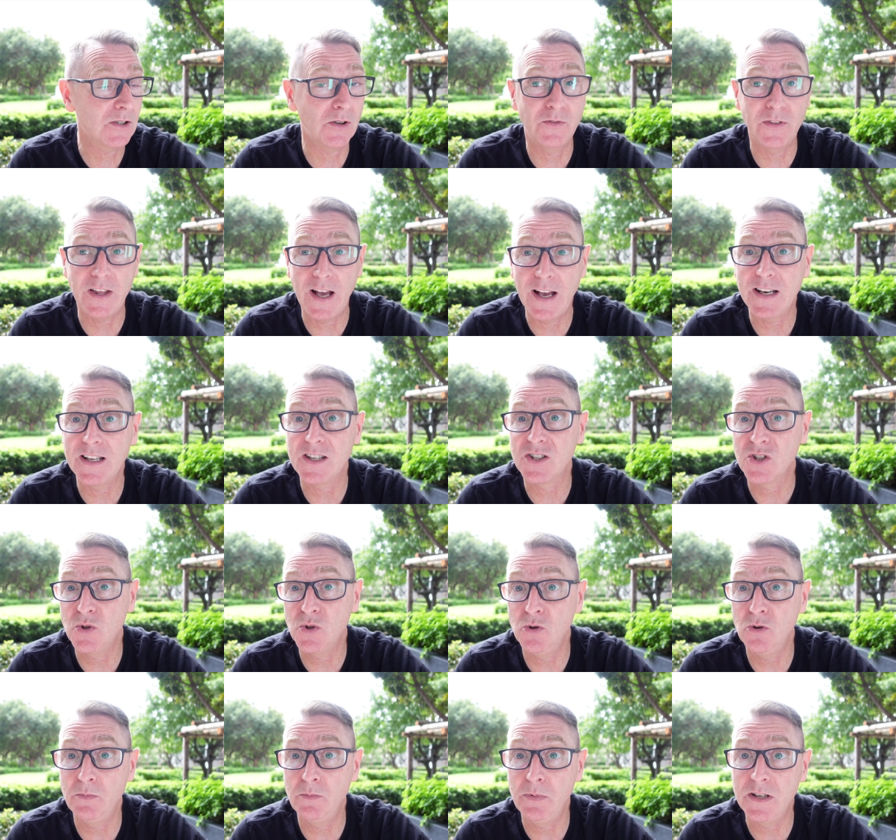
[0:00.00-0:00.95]
So that is
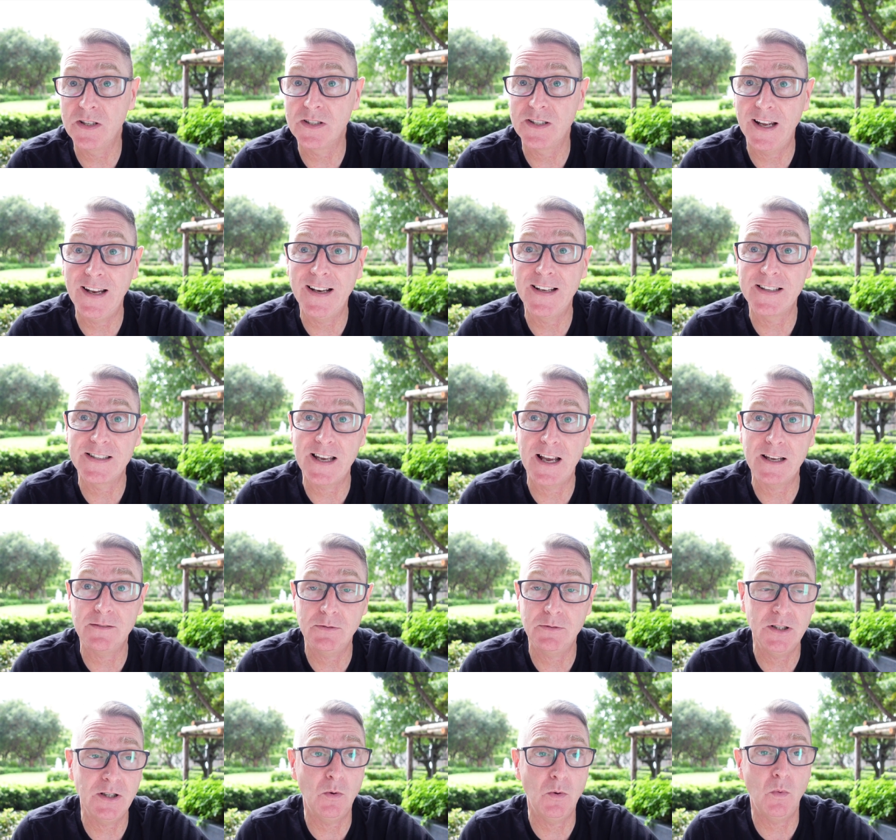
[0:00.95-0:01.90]
cool beans. That is
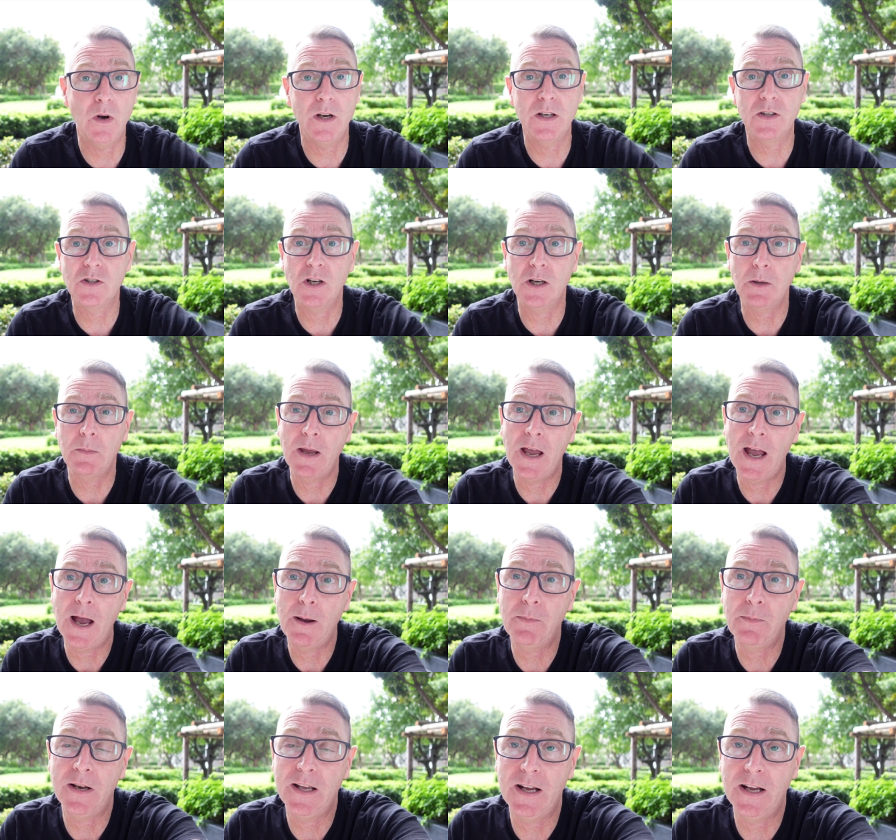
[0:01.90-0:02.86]
actually what is going to be
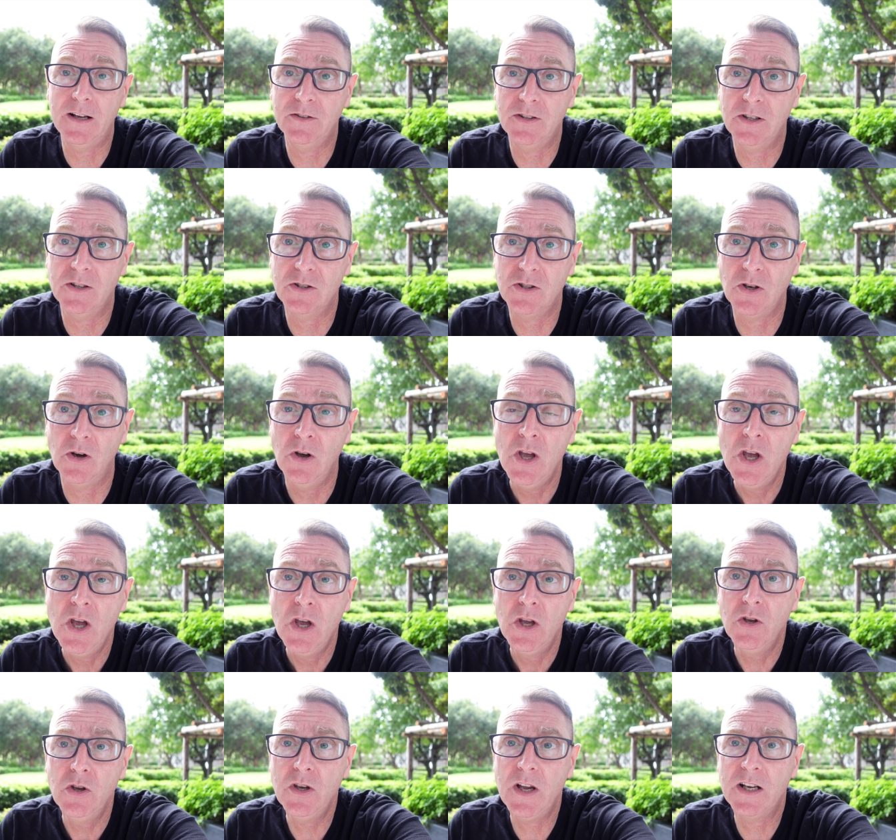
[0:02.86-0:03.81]
happening out there. So
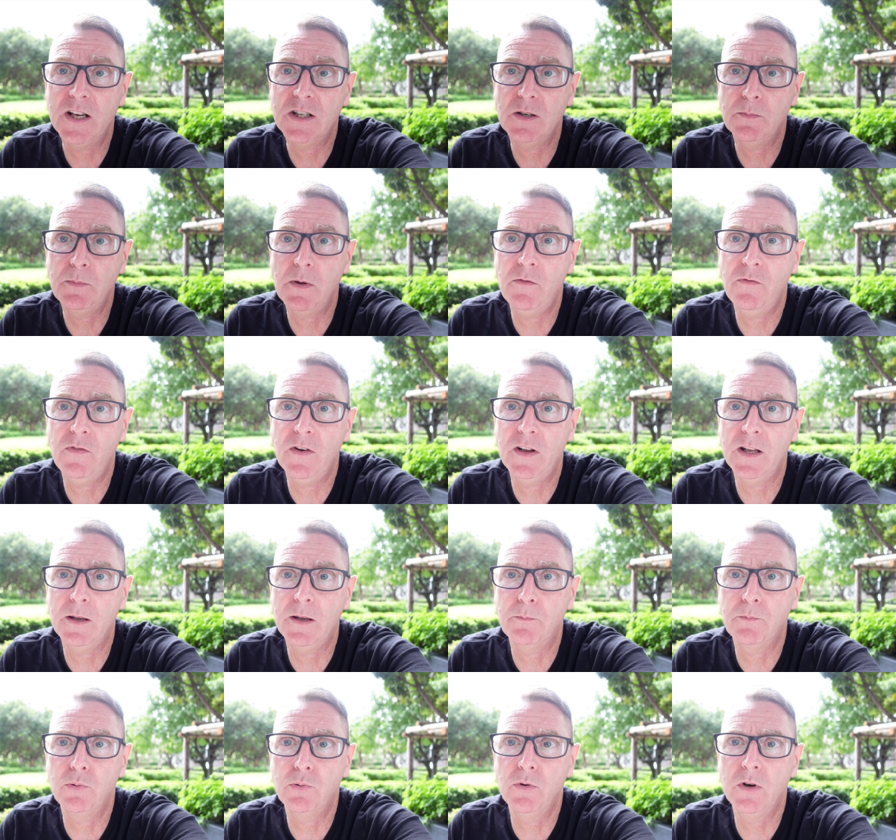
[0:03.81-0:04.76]
you guys should be
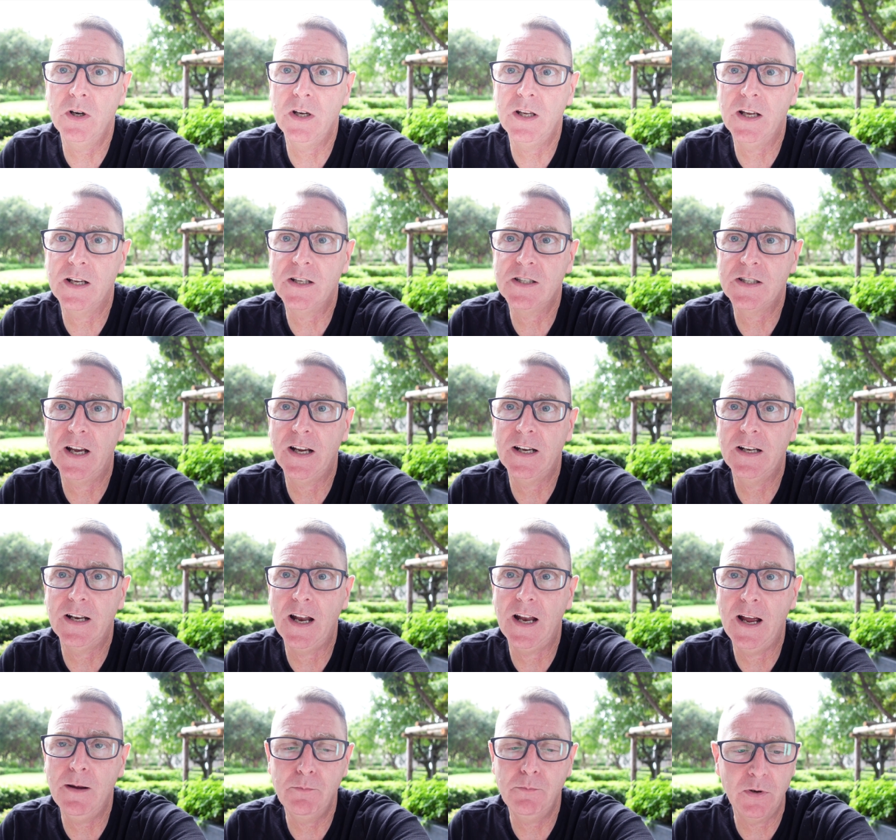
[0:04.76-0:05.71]
feeling pretty
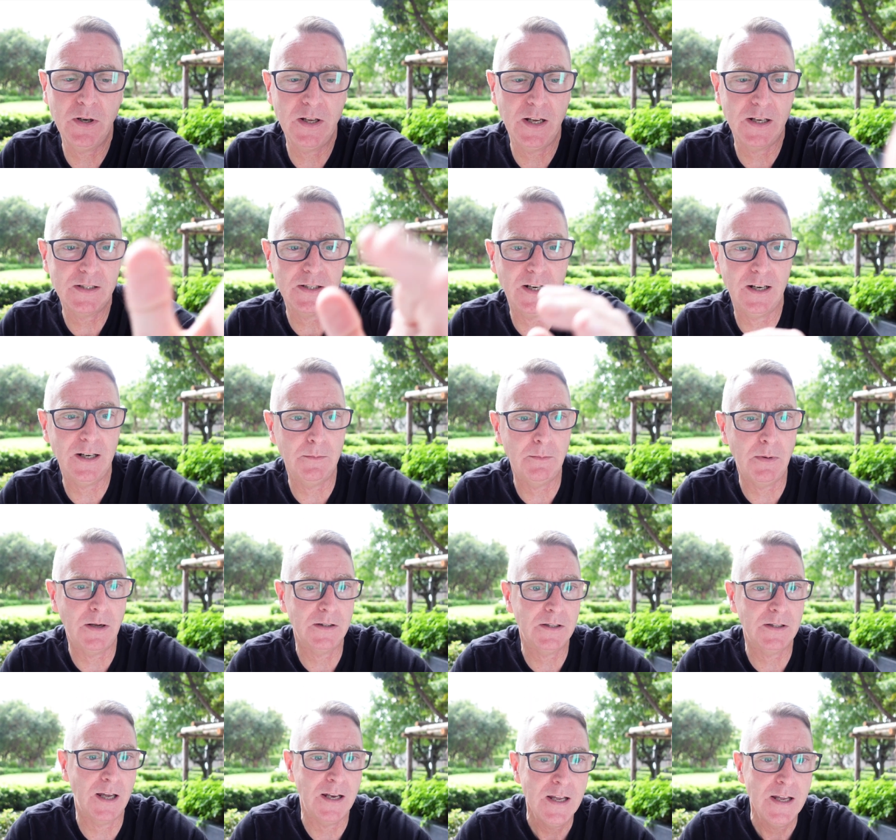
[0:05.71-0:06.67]
excited. I'm pretty excited
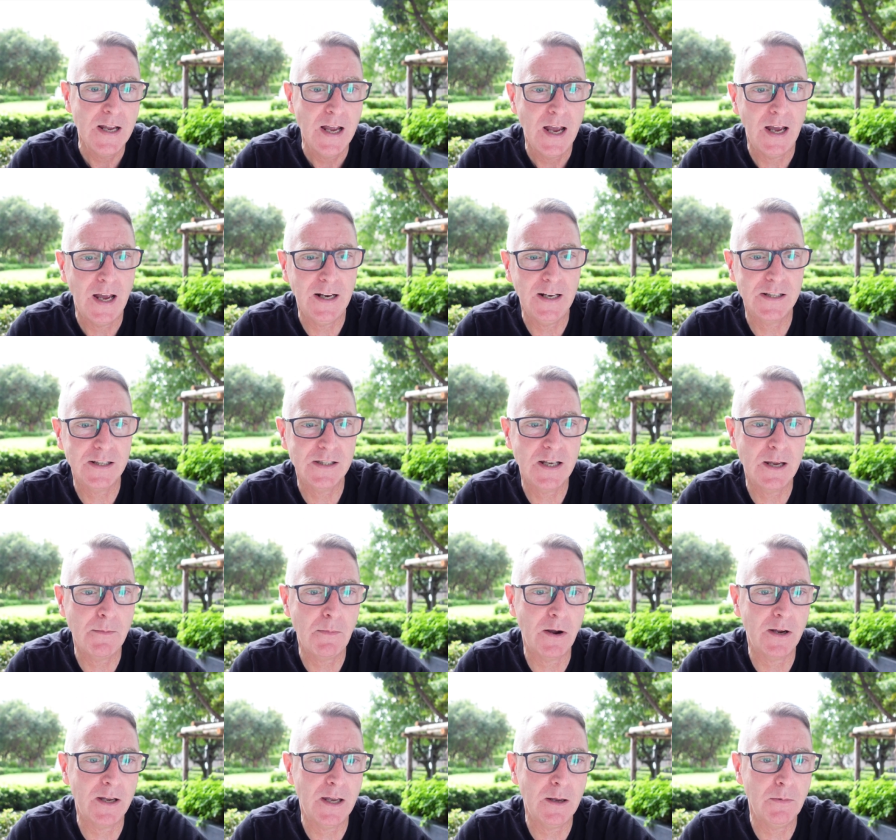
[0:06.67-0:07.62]
about that. And let's
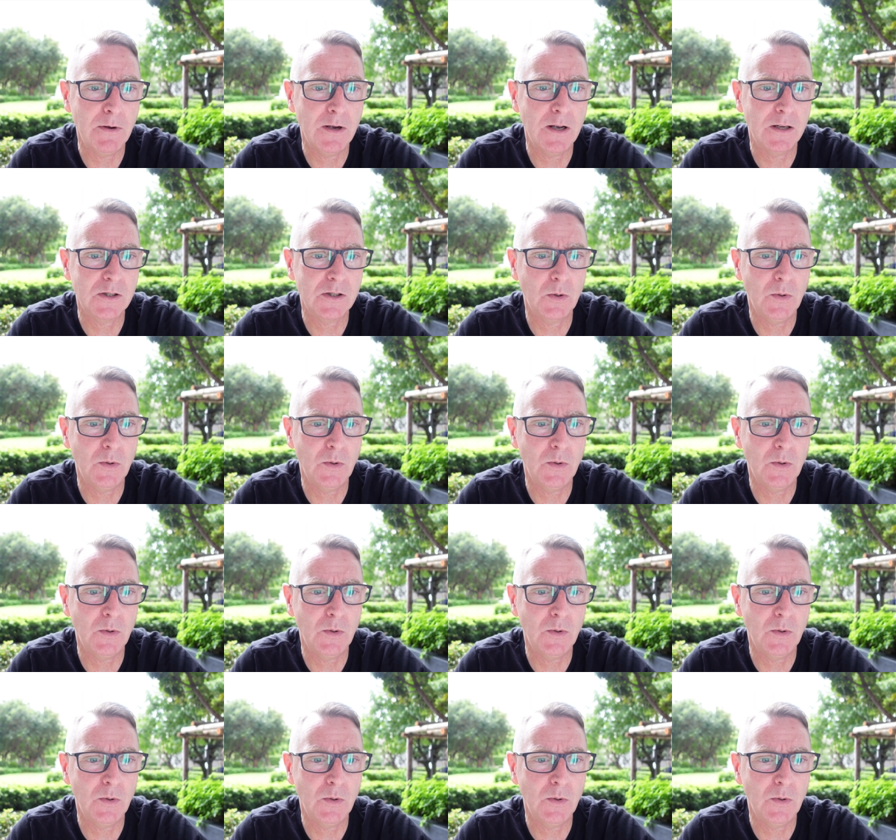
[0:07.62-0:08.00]
keep on keeping on.